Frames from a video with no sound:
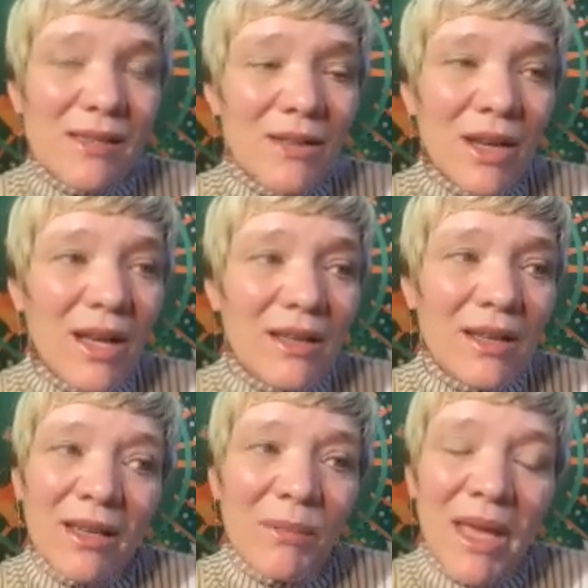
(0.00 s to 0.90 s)
You're not
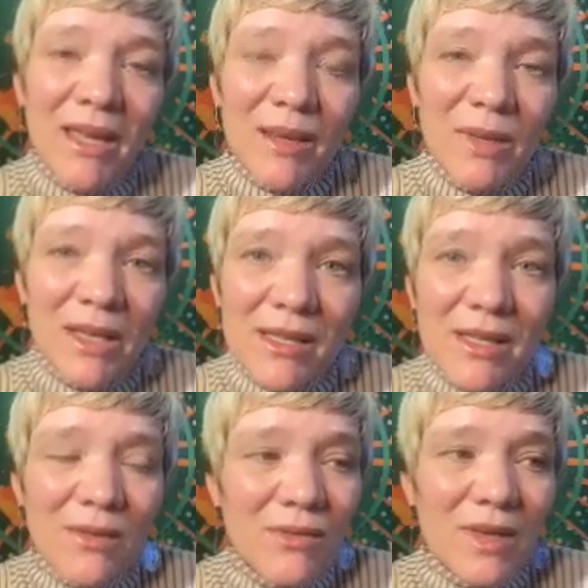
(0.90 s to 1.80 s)
going to make it because
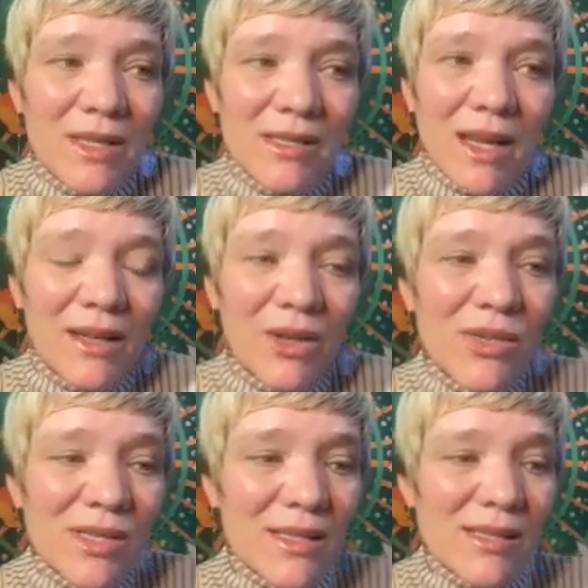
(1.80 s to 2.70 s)
of this
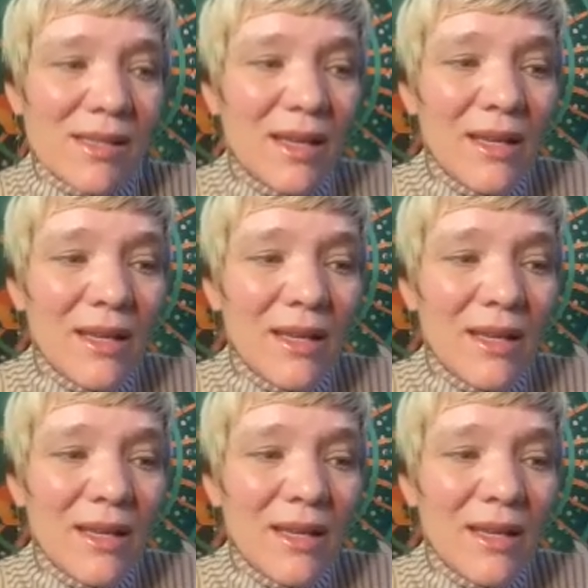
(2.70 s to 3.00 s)
diagnosis.